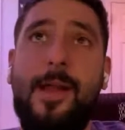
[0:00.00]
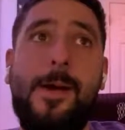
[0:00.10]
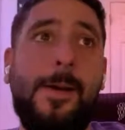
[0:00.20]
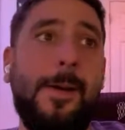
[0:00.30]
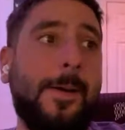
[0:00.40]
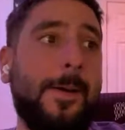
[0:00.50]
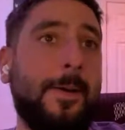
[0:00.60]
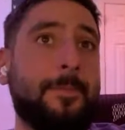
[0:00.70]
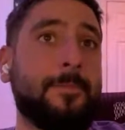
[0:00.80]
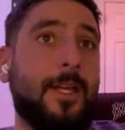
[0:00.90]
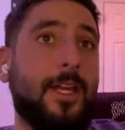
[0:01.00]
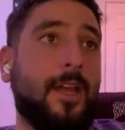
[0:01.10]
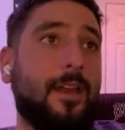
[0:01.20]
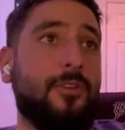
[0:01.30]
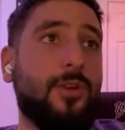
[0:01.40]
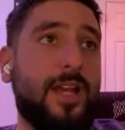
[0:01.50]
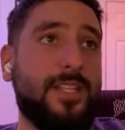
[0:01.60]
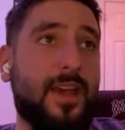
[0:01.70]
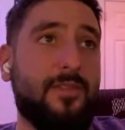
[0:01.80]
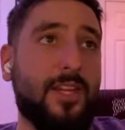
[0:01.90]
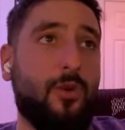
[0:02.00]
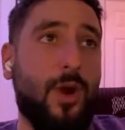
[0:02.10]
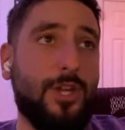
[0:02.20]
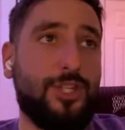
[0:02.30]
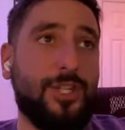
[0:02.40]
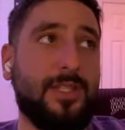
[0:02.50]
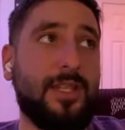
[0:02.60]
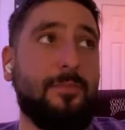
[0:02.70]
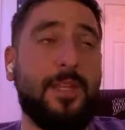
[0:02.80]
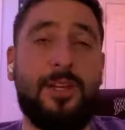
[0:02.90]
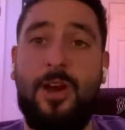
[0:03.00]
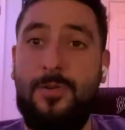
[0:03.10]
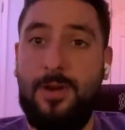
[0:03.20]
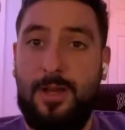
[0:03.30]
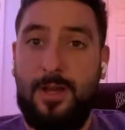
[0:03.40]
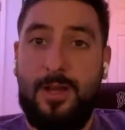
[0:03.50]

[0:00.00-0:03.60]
Um, if you guys have any questions, let me know.